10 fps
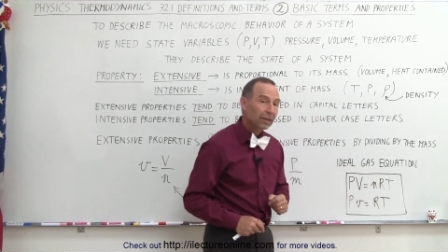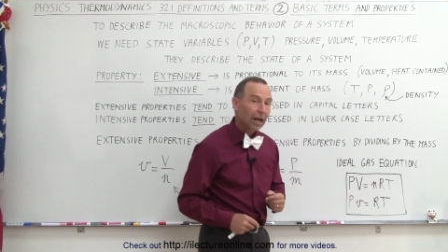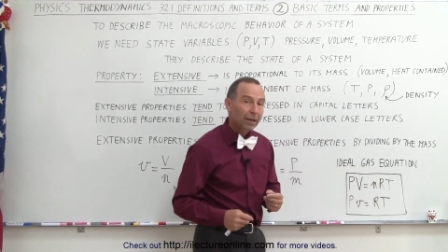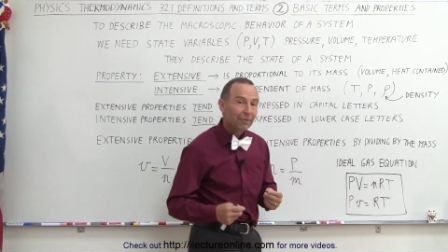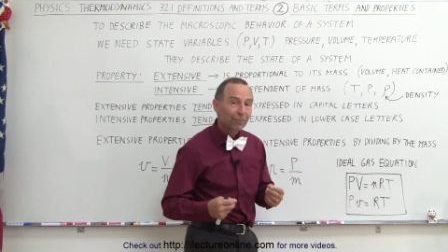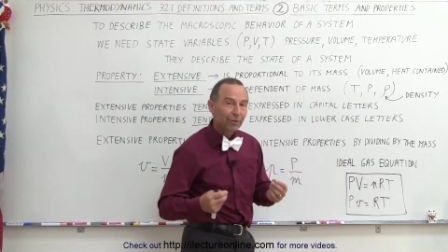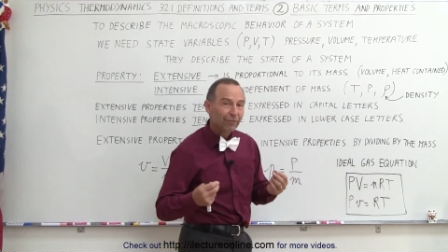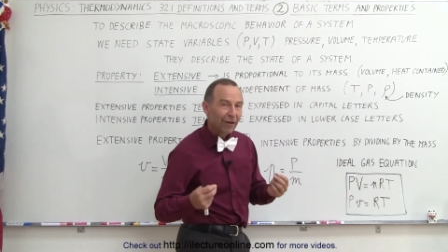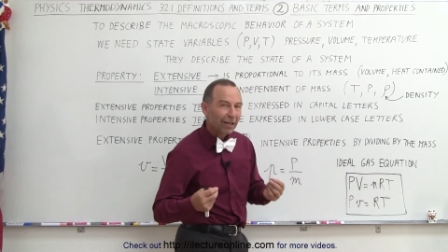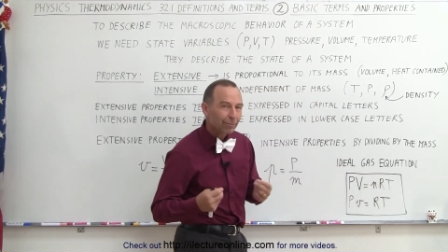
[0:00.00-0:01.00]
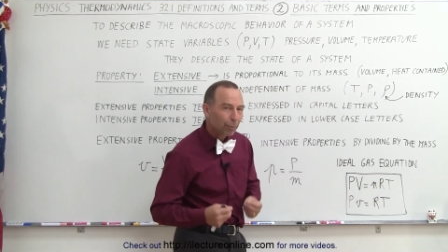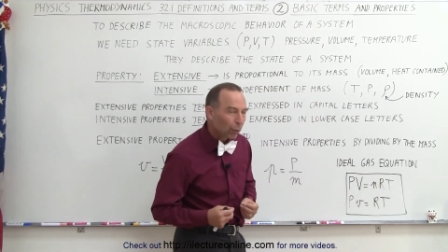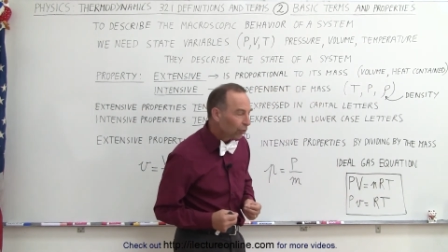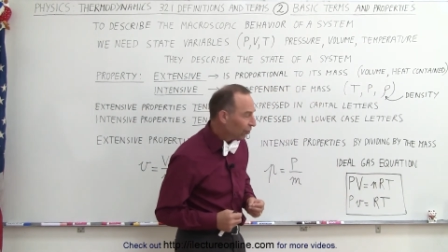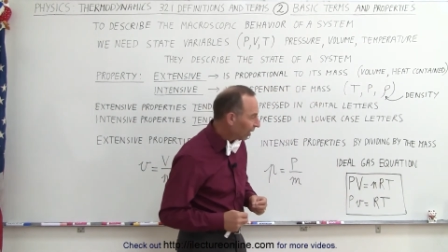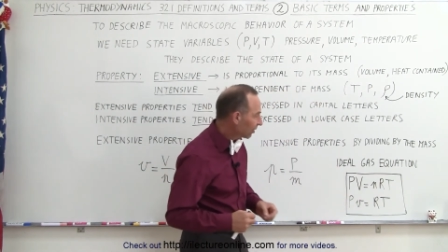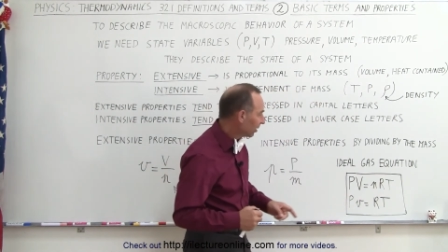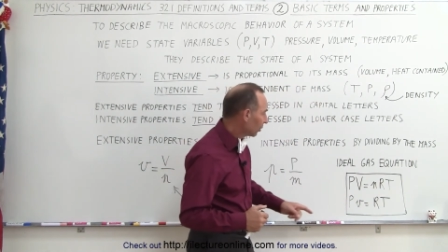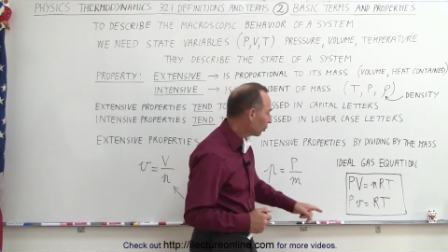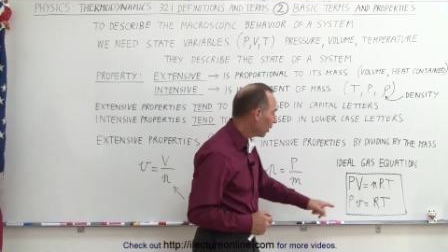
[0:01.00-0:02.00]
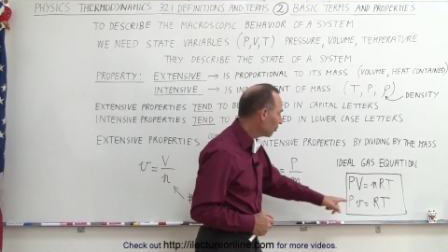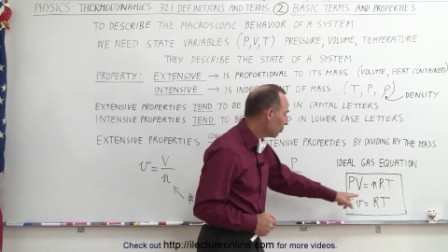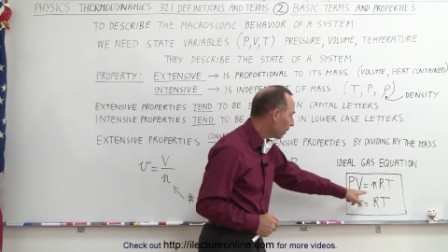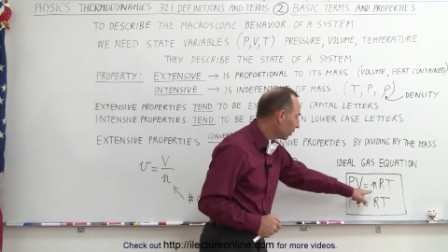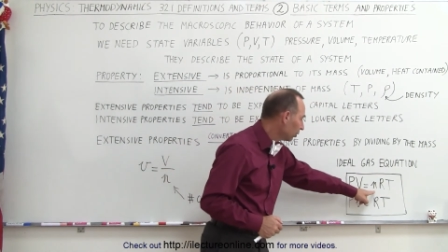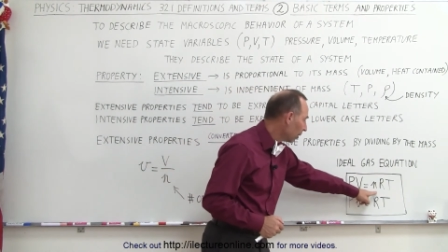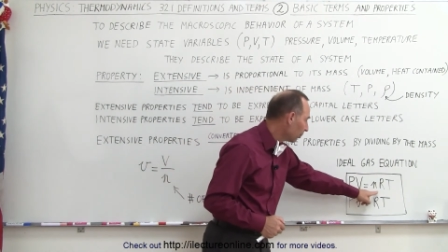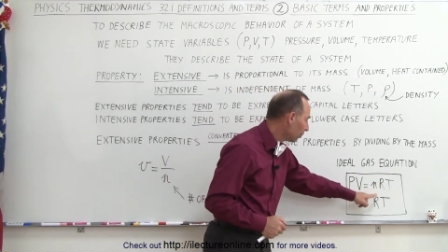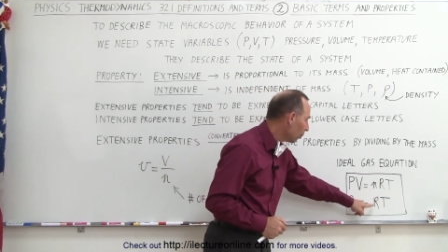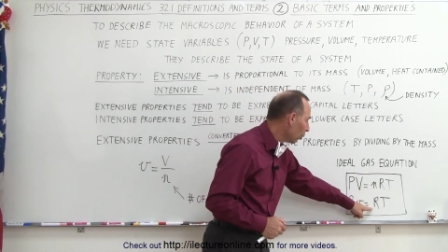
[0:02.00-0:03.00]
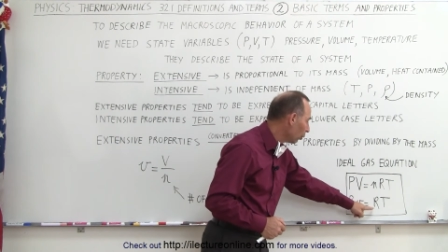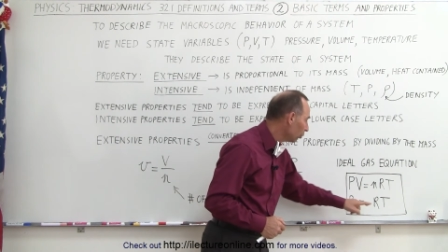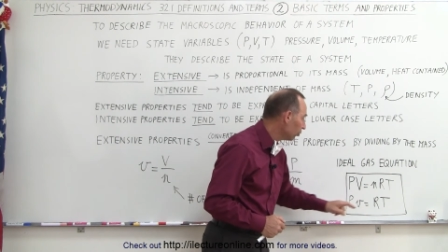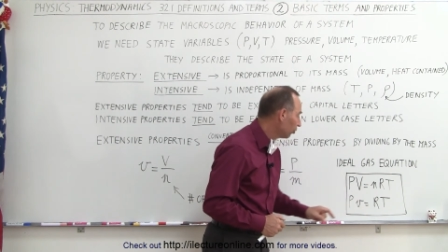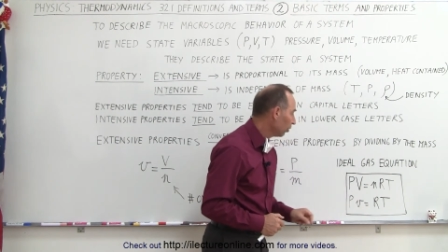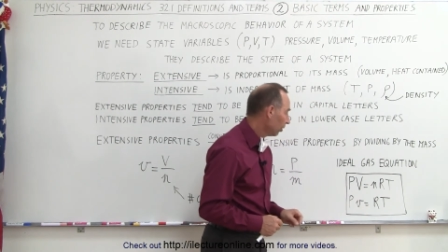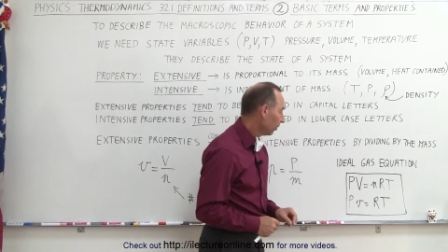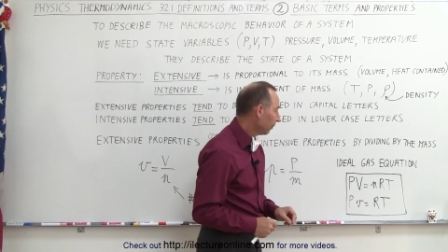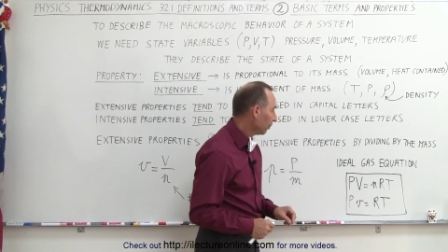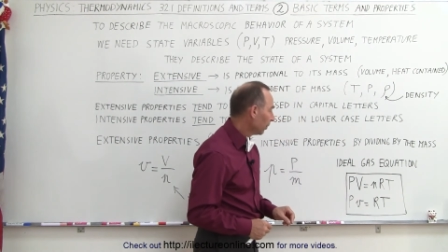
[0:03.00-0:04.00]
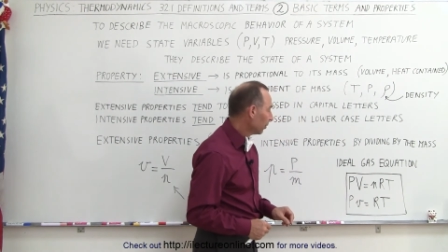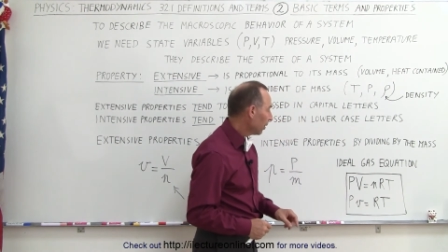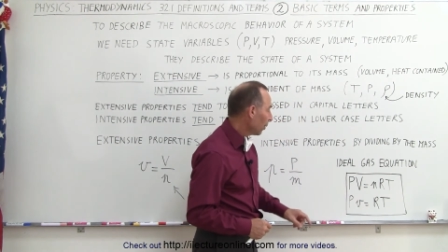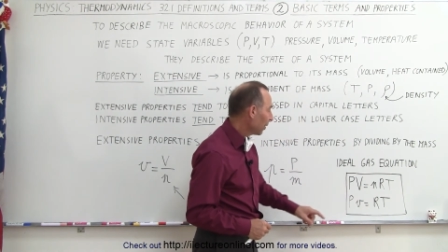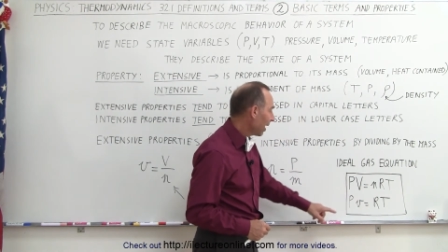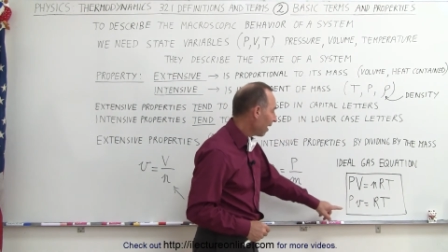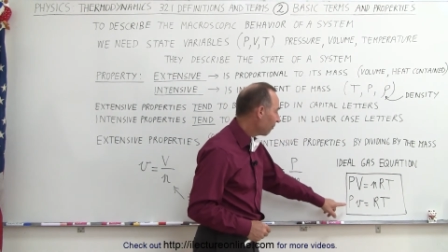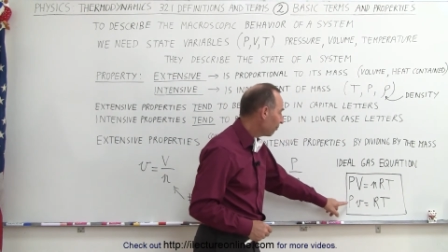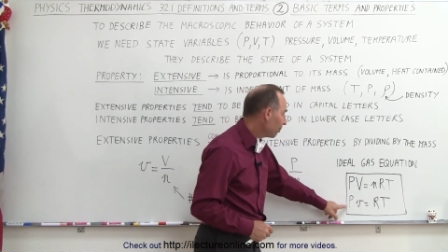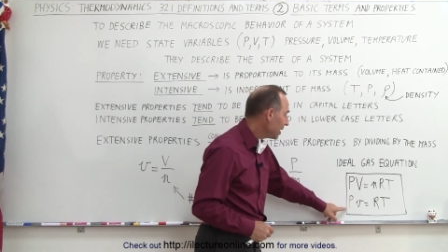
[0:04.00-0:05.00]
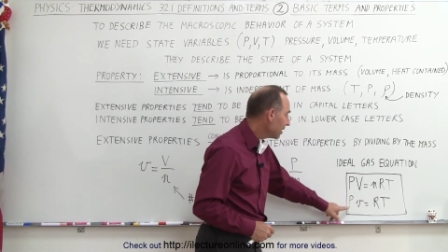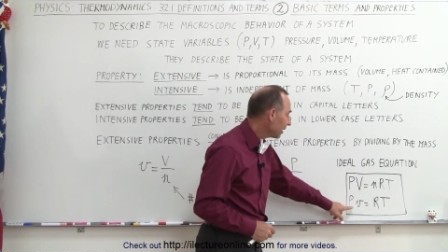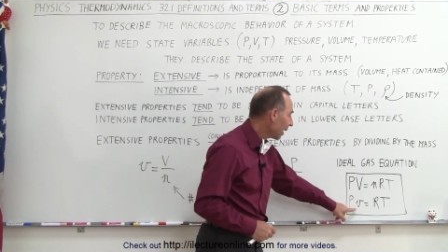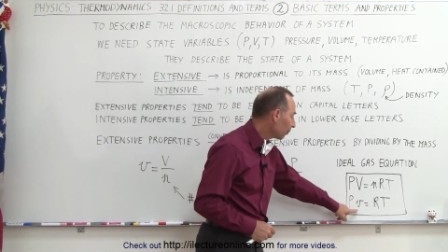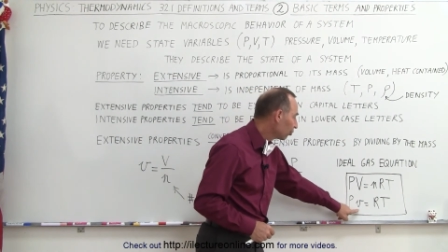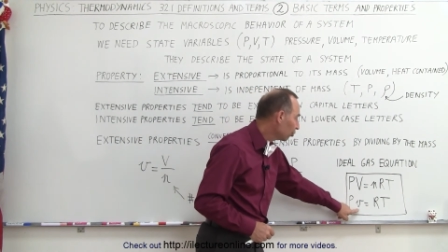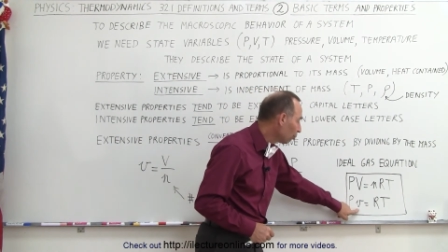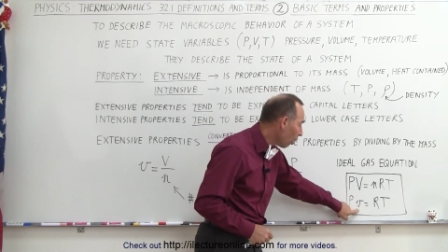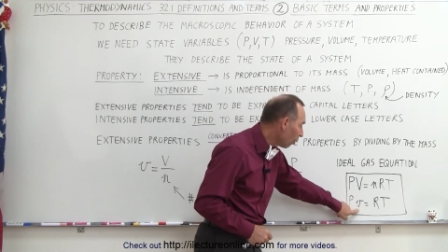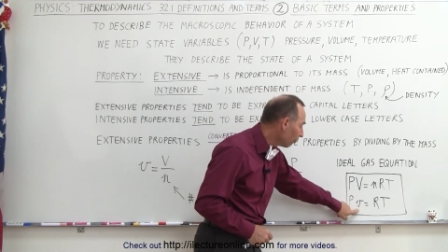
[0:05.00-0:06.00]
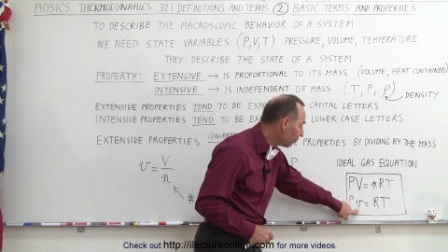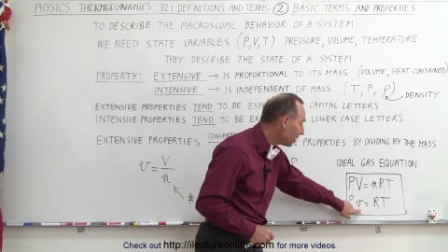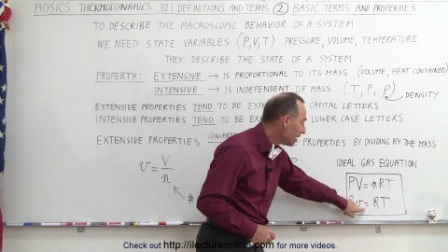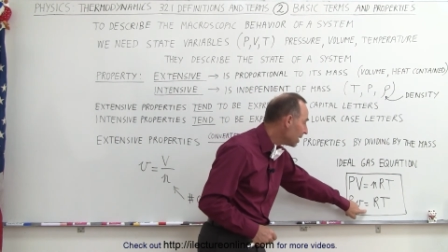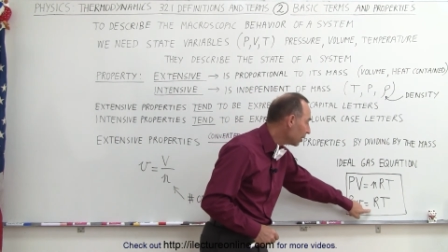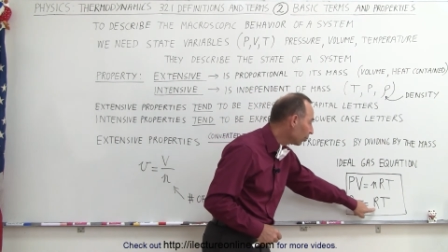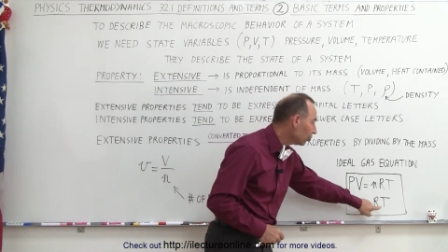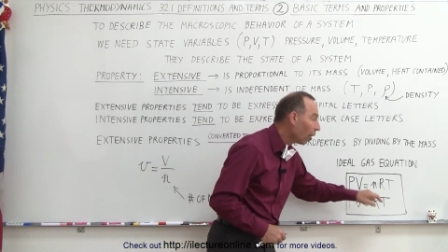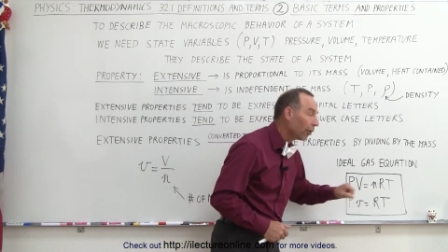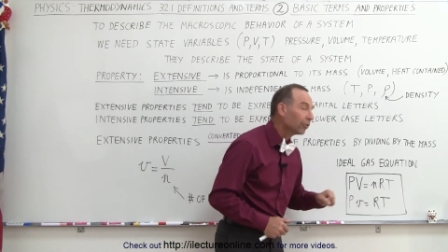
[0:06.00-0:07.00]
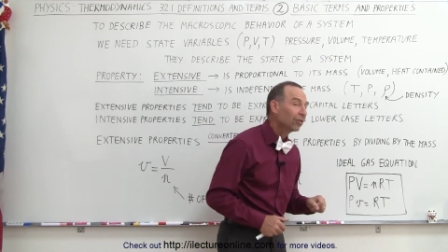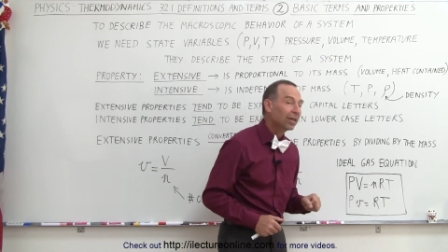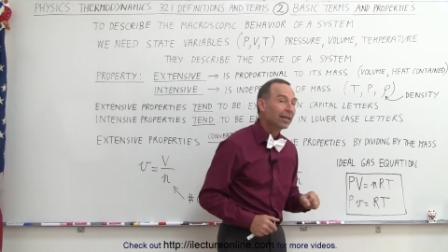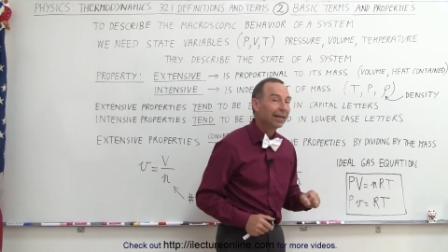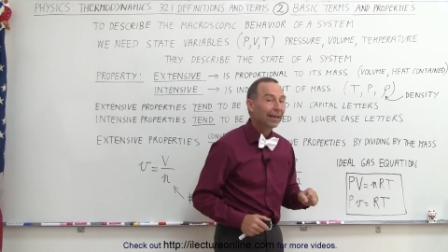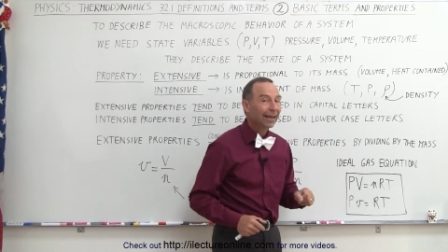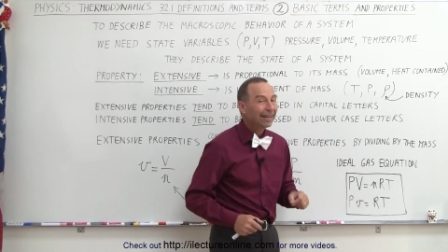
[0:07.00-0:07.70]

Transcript: Now, if we divide both sides of the equation by the number of moles, now we have P times small v equals R T.